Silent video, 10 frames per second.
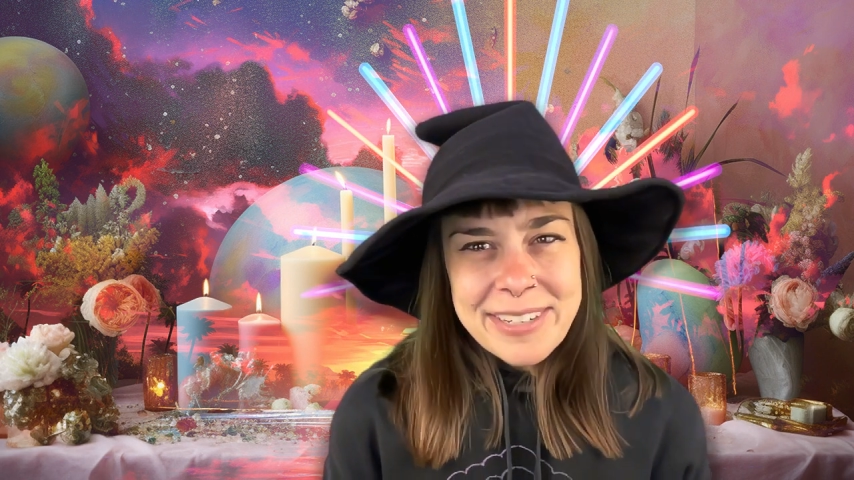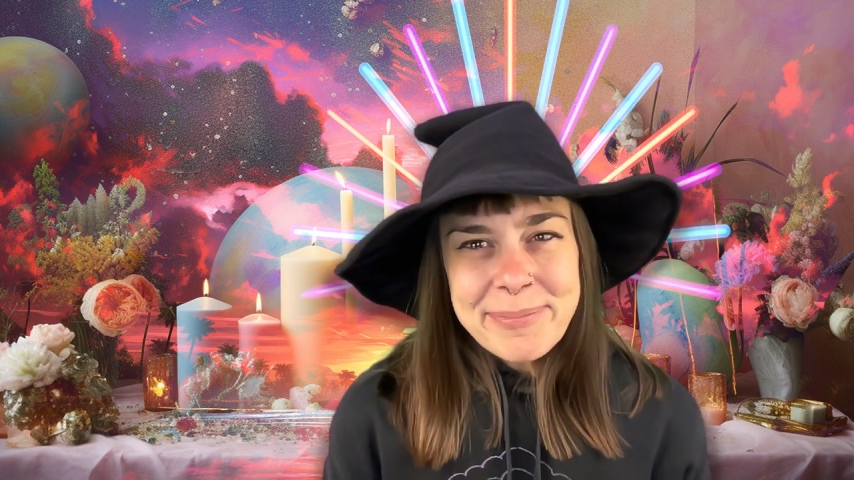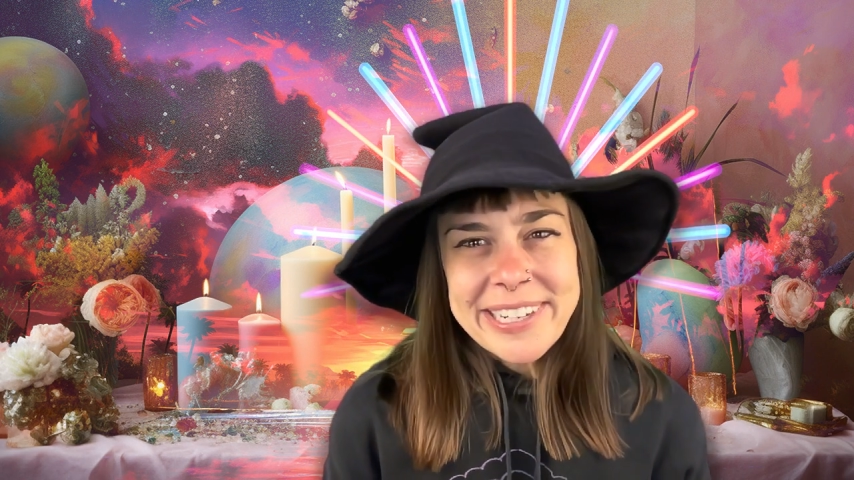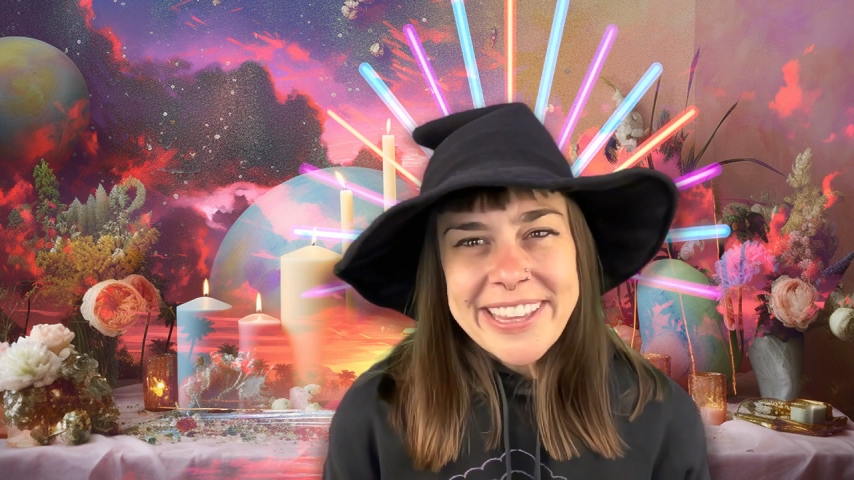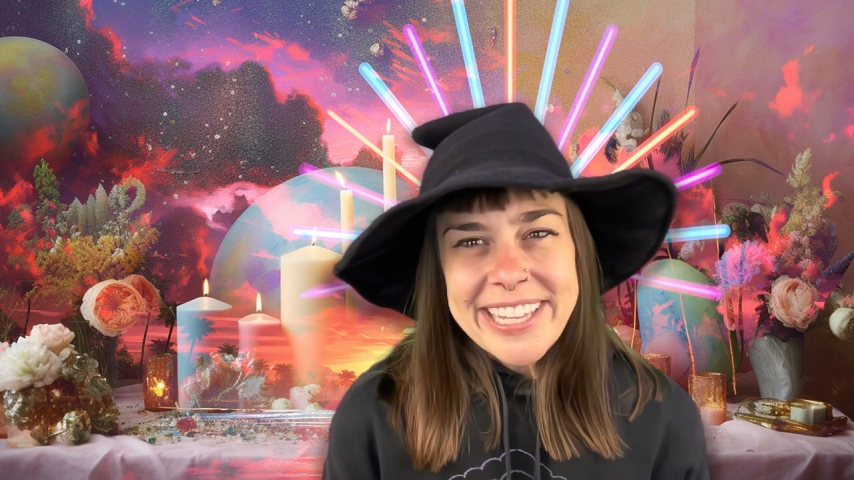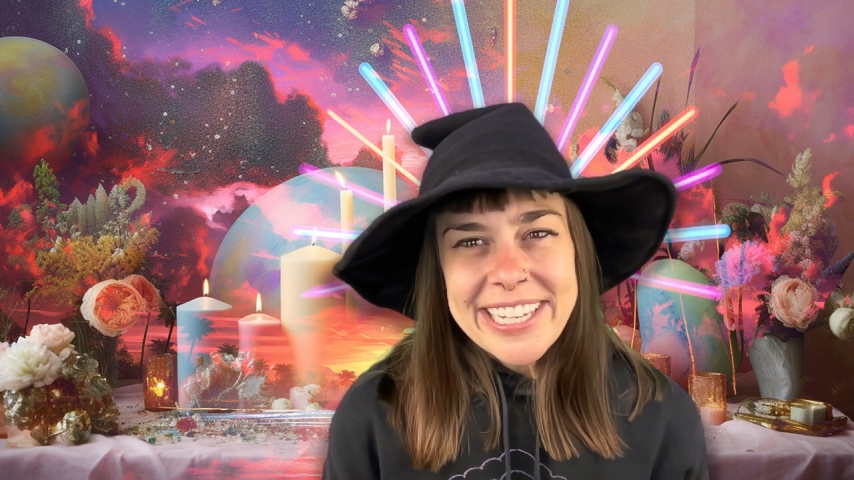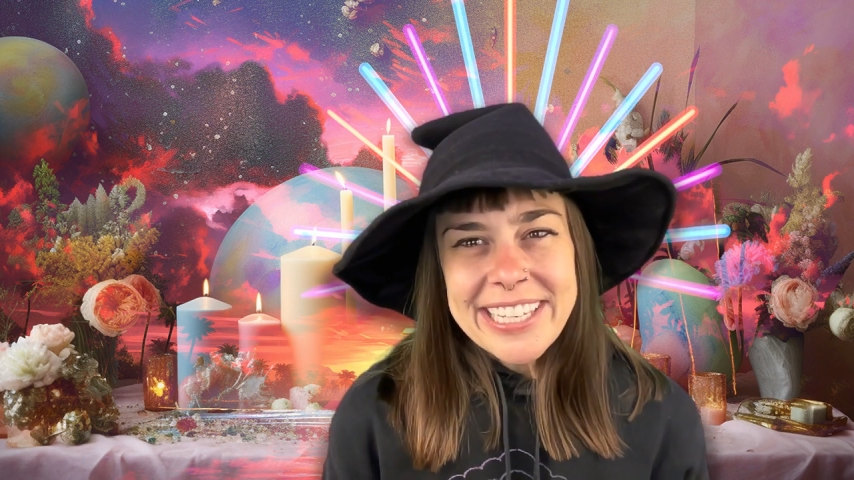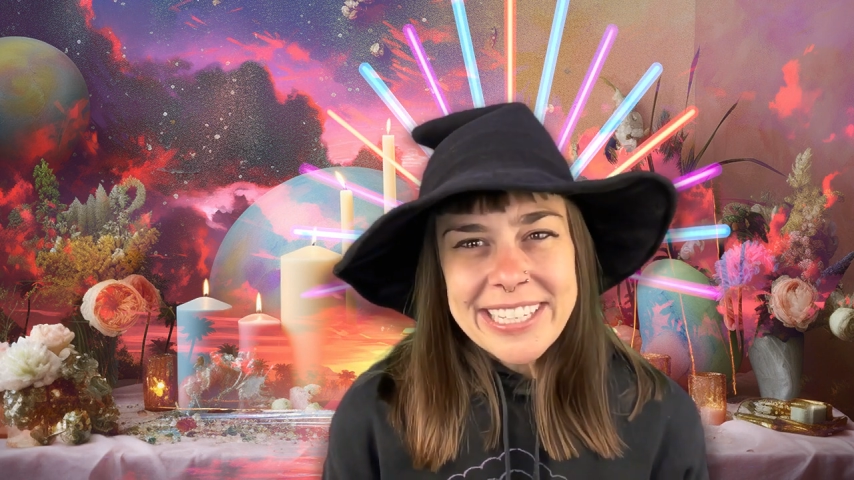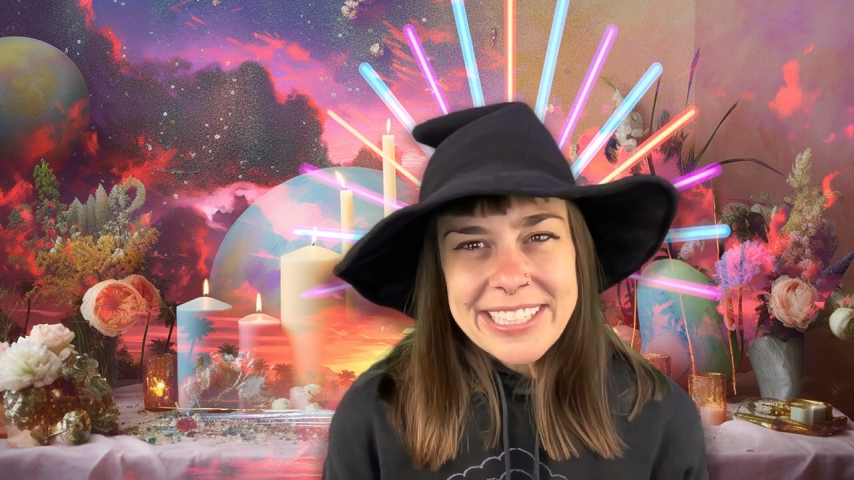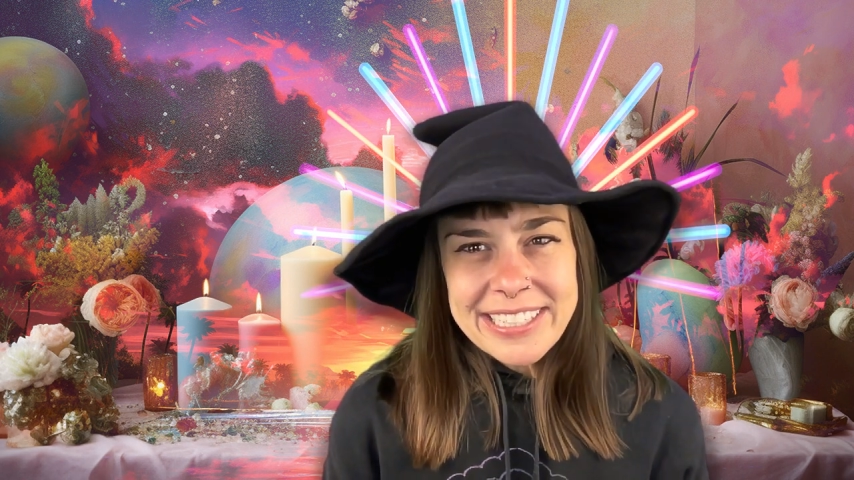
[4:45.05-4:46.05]
Breathing
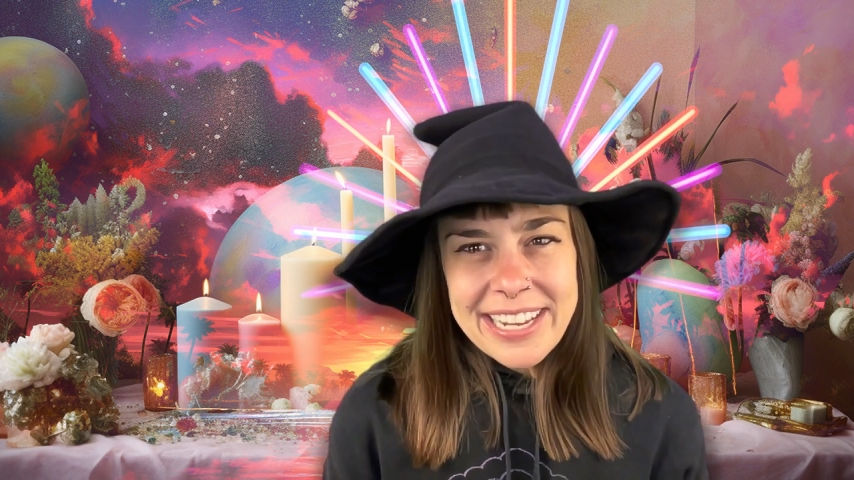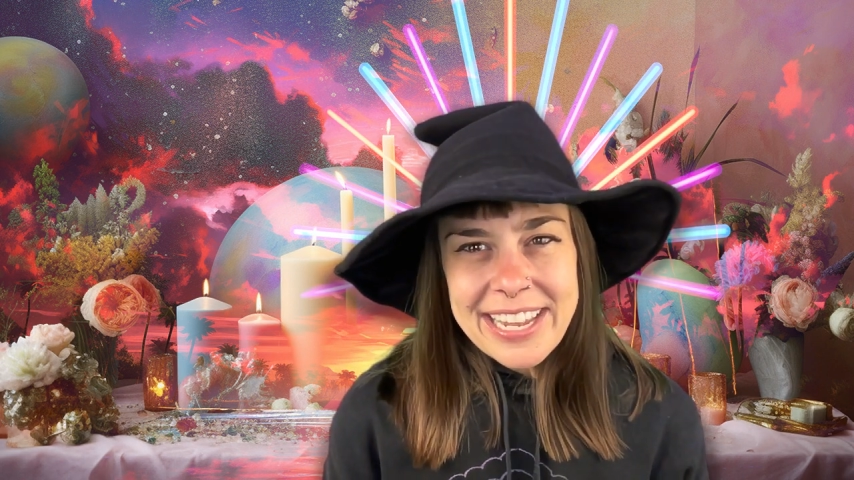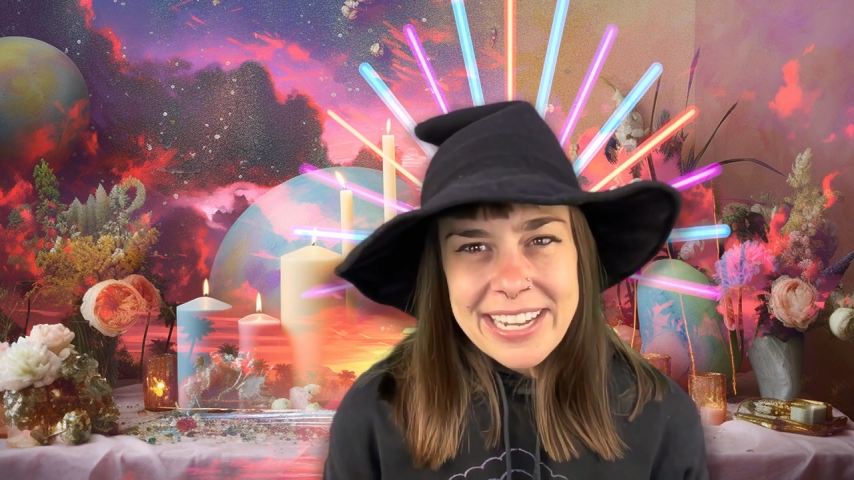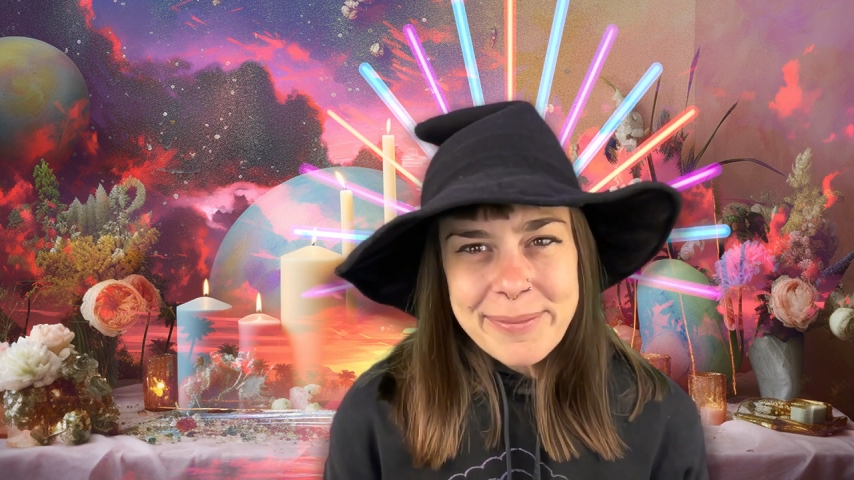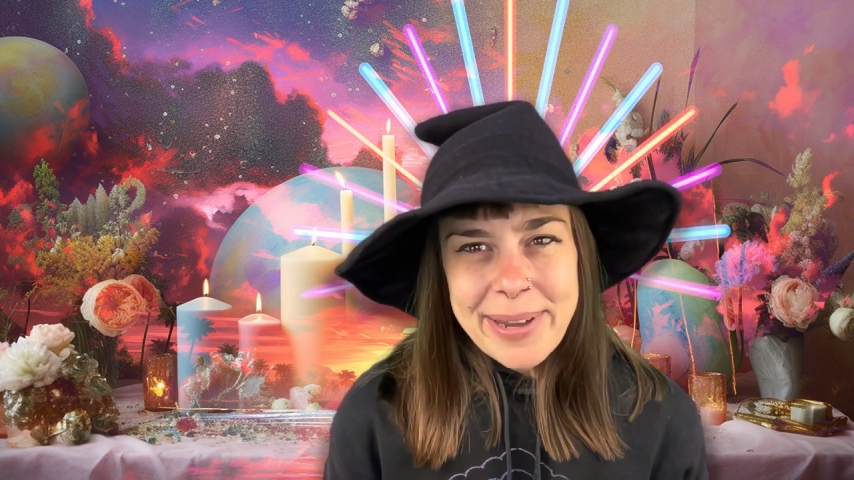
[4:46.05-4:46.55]
in, am